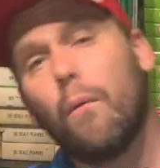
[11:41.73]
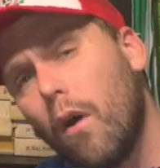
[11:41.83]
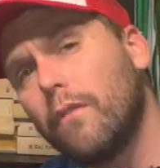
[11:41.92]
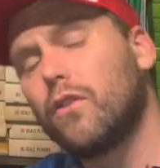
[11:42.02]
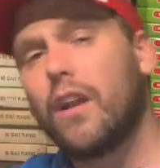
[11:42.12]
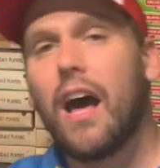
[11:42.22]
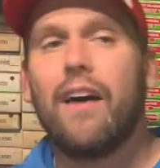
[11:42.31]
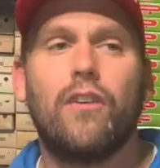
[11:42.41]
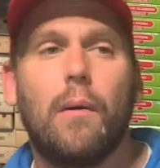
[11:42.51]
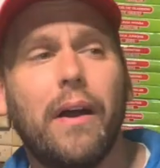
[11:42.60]
Wife's gone out
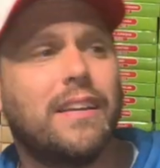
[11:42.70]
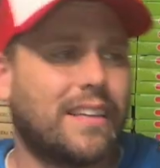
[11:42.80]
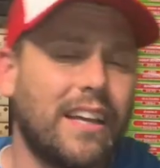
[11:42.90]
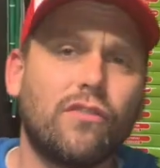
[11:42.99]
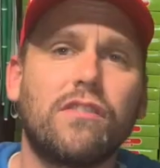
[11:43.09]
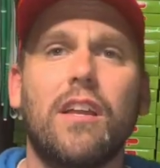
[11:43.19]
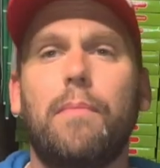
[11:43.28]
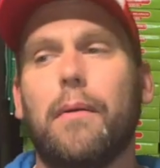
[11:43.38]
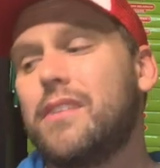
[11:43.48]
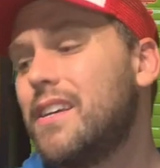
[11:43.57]
of her mates, kids are
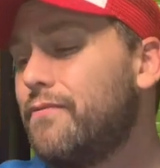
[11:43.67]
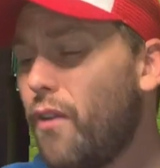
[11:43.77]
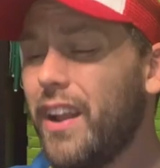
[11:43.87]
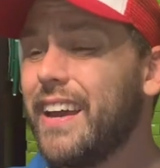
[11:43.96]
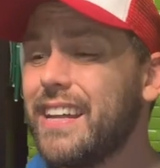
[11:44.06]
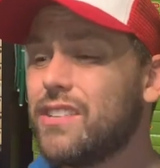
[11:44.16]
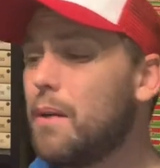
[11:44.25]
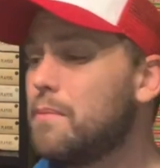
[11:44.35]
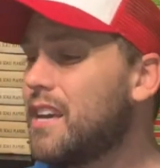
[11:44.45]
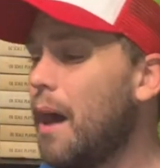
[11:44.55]
asleep upstairs. Finally, I get
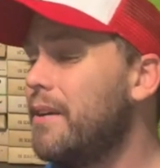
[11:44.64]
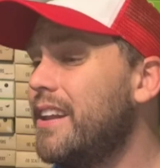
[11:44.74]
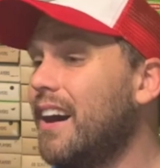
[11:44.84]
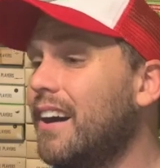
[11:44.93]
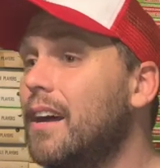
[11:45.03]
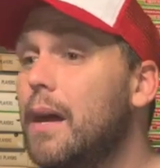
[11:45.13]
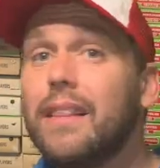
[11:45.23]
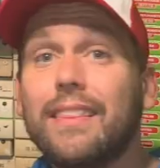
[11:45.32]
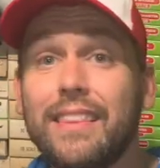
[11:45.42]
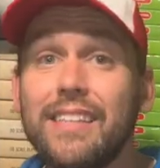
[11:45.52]
time to come in here.
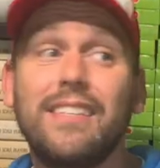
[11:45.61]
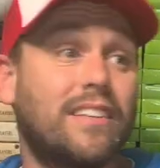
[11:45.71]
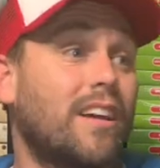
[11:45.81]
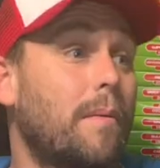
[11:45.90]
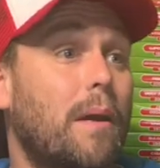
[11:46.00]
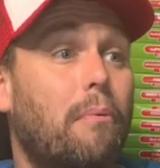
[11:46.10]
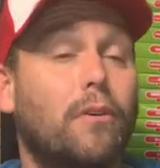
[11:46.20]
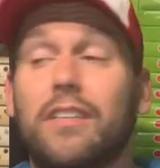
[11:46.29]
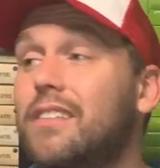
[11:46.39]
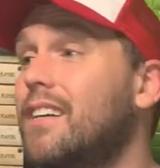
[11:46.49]
This is going to be a
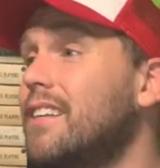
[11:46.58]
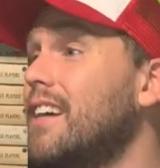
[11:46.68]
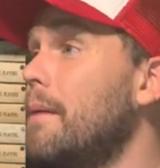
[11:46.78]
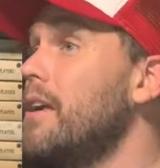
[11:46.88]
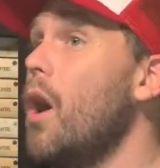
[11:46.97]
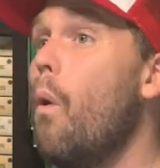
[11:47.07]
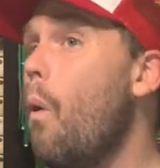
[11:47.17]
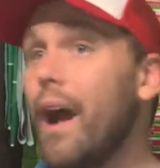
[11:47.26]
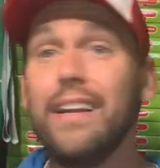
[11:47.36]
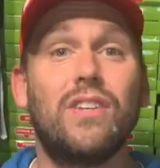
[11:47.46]
project. It's going to take me
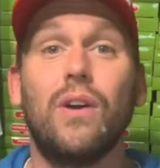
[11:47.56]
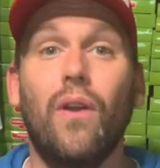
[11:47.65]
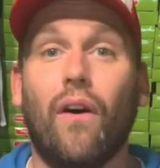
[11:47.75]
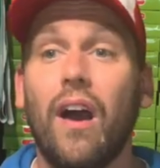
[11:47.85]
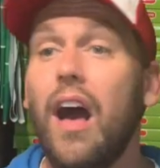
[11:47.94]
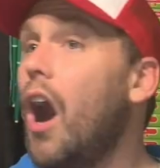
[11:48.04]
way too long.